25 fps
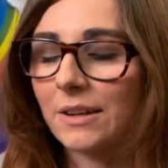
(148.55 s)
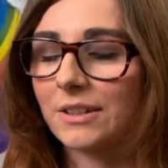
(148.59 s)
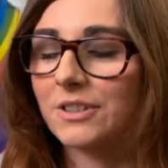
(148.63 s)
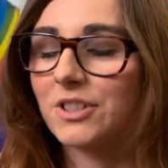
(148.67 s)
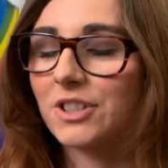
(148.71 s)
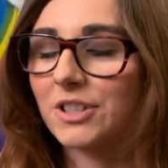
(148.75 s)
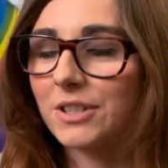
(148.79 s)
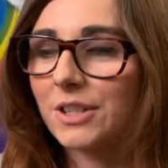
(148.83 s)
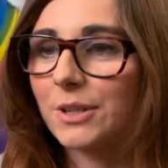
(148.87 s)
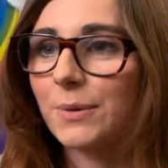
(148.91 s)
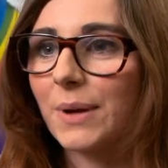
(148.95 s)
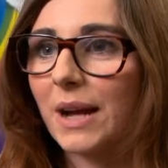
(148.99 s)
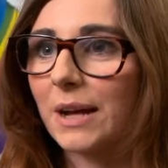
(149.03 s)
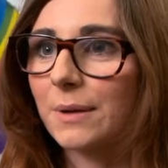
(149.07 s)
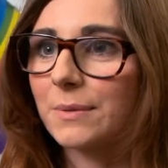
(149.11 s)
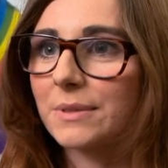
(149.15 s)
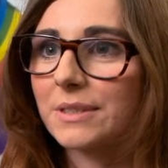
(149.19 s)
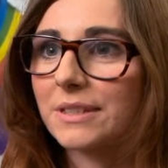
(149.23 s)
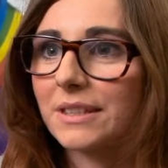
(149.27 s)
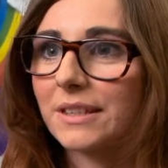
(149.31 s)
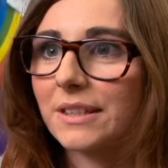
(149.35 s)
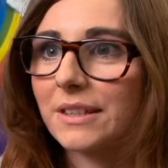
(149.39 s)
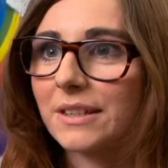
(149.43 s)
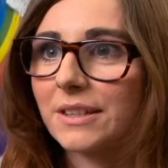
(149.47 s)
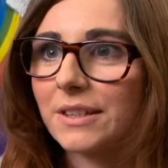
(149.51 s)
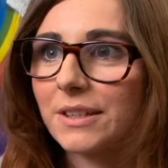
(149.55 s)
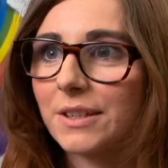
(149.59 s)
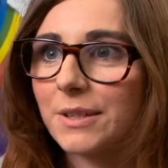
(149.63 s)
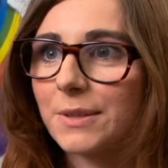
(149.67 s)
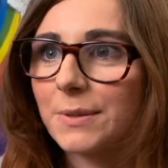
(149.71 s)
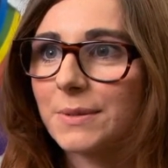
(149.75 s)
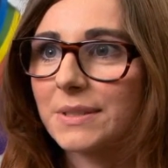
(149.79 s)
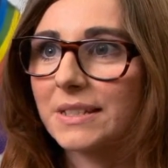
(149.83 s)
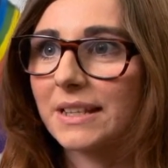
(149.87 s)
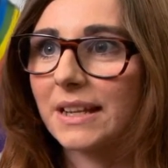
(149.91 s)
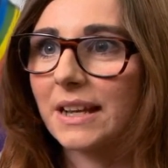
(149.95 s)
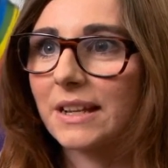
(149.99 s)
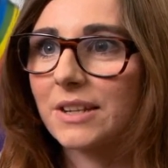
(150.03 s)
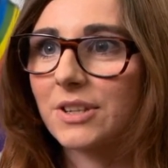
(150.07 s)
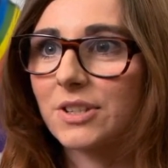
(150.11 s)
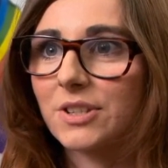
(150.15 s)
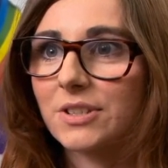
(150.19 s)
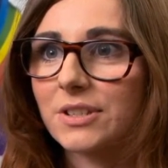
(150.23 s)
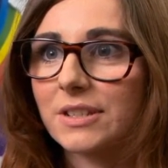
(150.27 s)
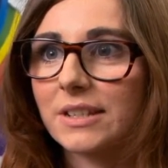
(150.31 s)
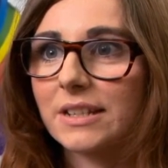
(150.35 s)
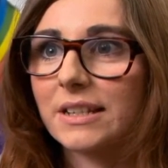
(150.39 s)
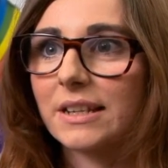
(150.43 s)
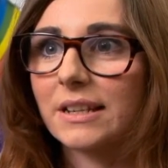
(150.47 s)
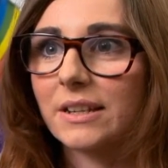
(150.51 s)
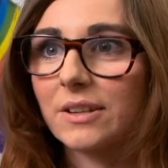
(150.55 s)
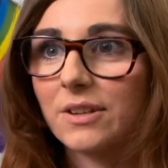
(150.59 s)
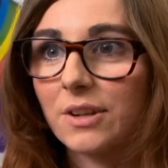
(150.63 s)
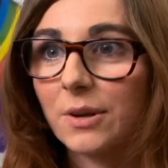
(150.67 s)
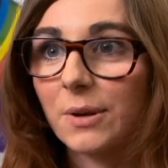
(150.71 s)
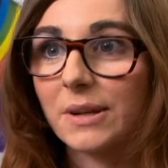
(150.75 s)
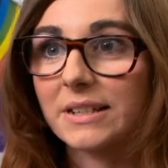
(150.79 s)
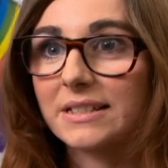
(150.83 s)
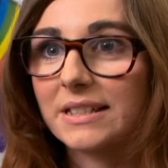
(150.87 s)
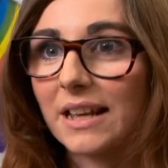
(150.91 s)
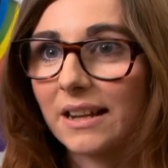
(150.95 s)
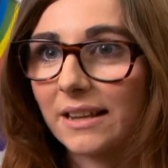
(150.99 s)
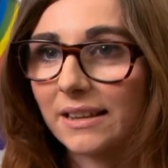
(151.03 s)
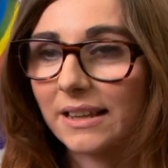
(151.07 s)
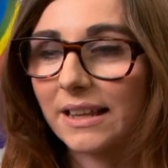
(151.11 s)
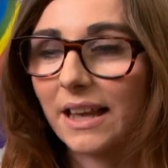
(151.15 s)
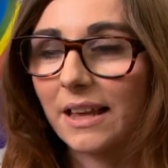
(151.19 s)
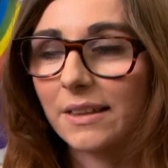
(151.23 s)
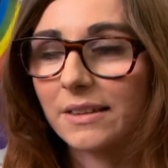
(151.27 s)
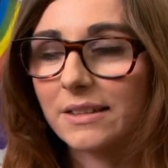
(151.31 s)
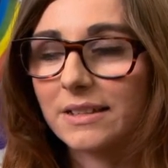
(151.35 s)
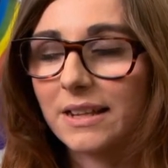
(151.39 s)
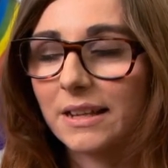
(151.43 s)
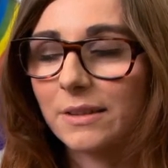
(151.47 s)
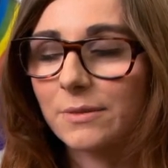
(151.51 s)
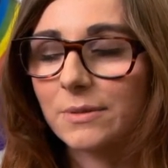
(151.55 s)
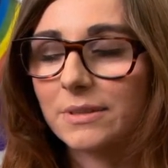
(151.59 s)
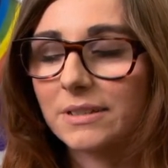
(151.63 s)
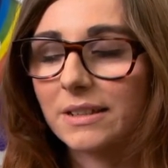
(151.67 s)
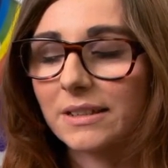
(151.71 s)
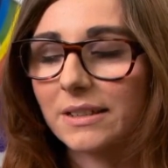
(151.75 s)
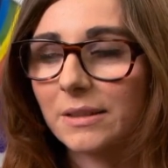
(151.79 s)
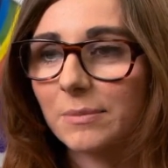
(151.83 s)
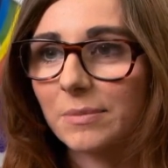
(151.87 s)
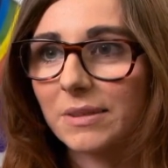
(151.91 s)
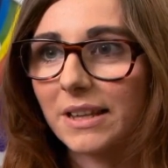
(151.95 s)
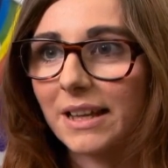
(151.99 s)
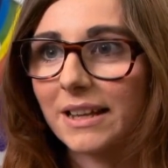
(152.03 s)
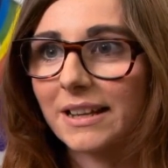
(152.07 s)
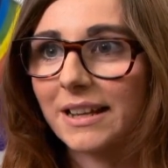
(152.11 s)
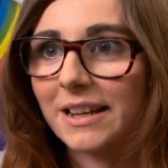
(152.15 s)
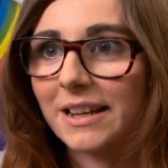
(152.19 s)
She knew how to use it and she knew exactly how the day was going to plan